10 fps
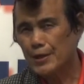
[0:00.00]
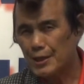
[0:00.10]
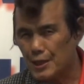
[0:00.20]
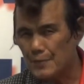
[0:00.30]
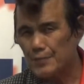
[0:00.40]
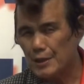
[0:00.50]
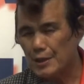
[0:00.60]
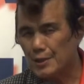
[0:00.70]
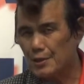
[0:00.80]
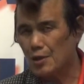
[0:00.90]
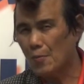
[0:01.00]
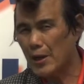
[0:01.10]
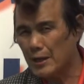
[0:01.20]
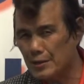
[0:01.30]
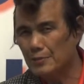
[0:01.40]
keep his
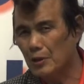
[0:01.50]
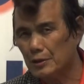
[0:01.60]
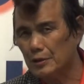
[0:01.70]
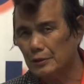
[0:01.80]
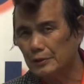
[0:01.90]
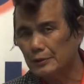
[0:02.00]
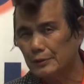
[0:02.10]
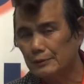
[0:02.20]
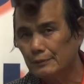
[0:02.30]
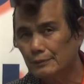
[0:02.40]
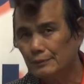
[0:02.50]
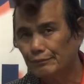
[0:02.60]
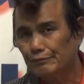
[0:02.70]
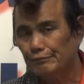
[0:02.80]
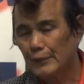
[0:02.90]
commandment,
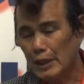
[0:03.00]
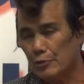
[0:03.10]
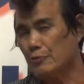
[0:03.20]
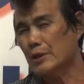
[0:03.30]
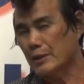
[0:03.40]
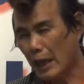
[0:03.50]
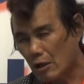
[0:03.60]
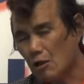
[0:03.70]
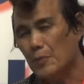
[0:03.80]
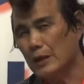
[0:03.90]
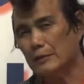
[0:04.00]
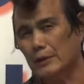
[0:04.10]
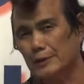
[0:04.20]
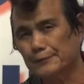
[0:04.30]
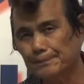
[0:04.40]
as you read 10 commandments,